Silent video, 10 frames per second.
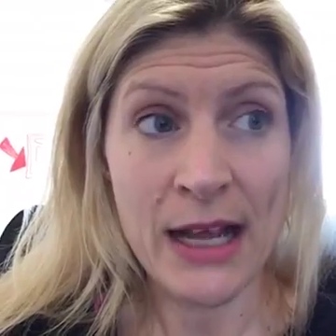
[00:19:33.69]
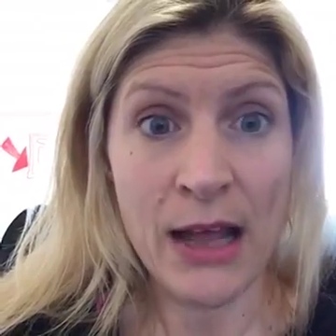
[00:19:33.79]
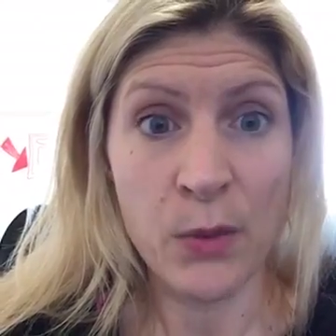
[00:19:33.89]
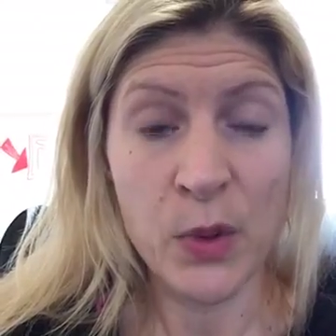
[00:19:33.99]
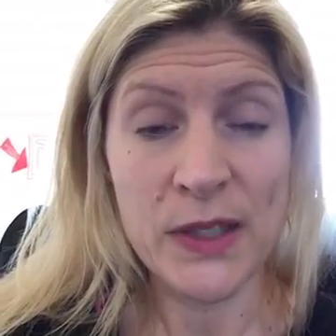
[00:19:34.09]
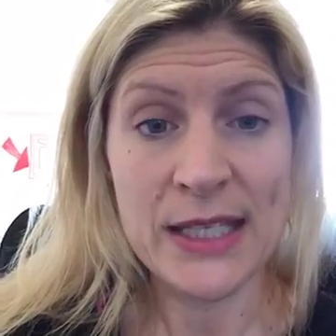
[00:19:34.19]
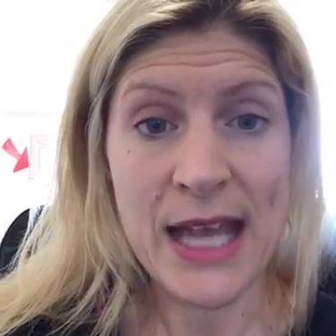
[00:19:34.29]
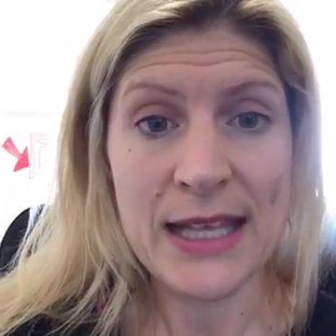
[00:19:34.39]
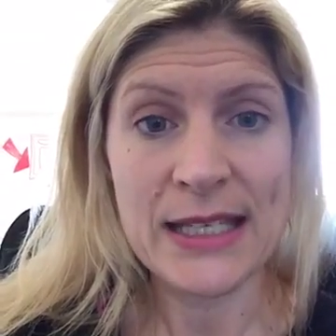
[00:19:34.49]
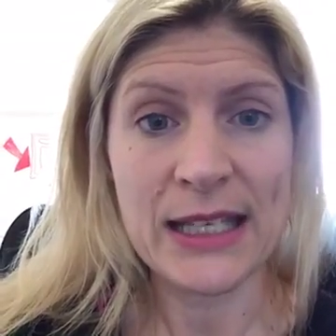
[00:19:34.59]
I'll put the
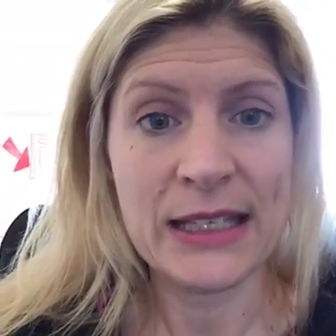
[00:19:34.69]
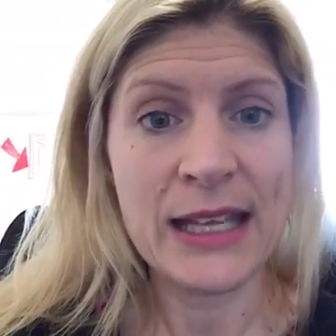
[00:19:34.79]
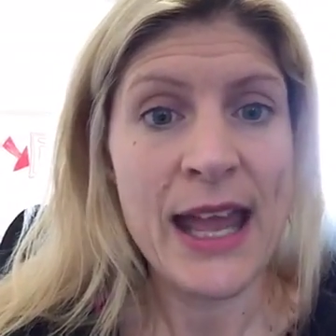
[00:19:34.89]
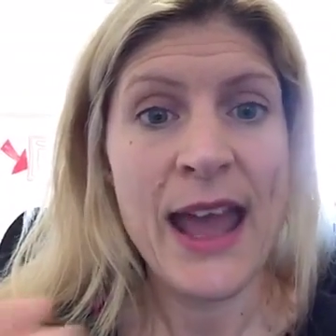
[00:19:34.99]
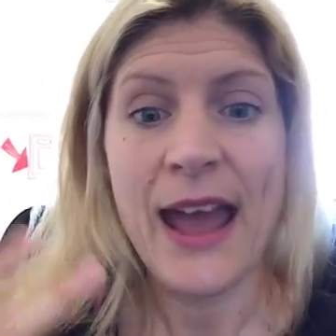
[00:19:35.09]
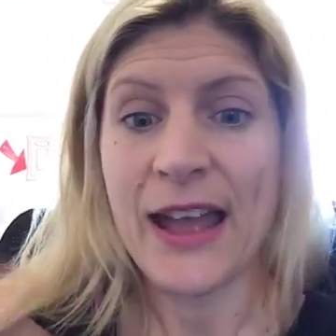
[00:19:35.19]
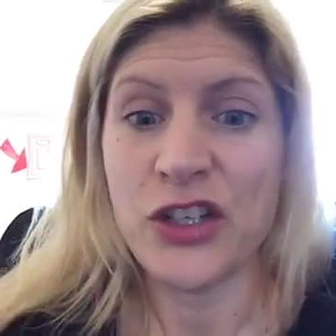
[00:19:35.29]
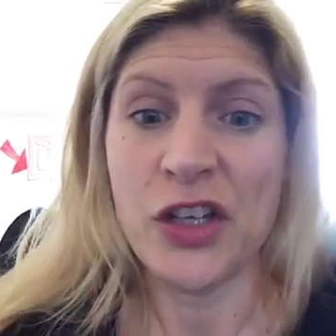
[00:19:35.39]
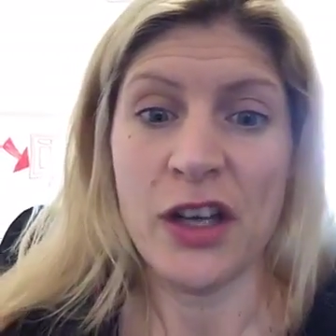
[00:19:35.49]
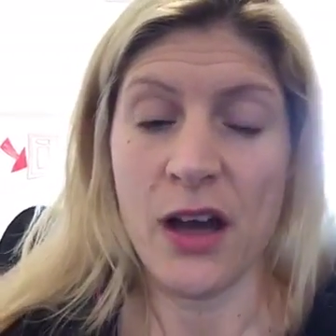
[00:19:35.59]
date in and
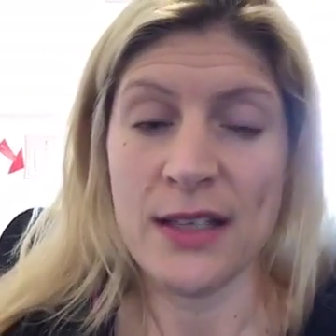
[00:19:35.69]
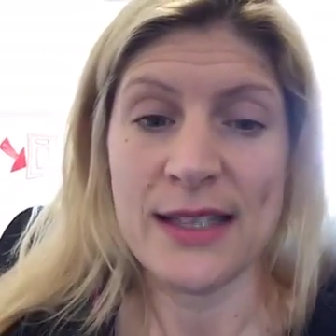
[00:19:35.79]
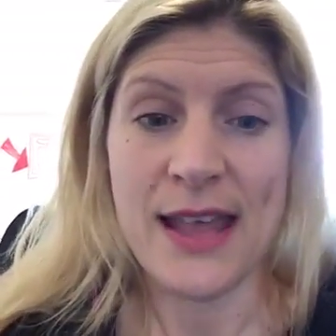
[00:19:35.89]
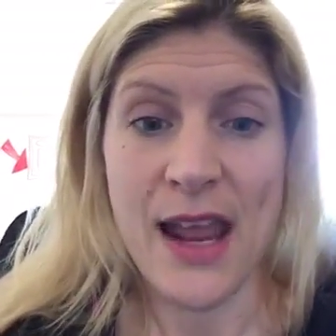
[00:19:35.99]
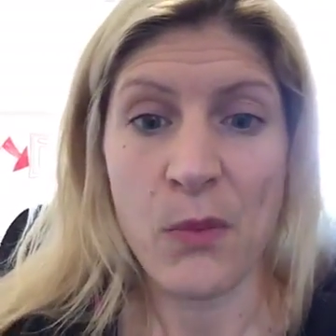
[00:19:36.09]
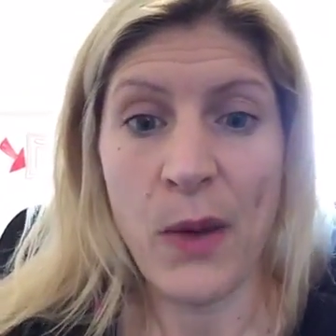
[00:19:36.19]
you can ask then.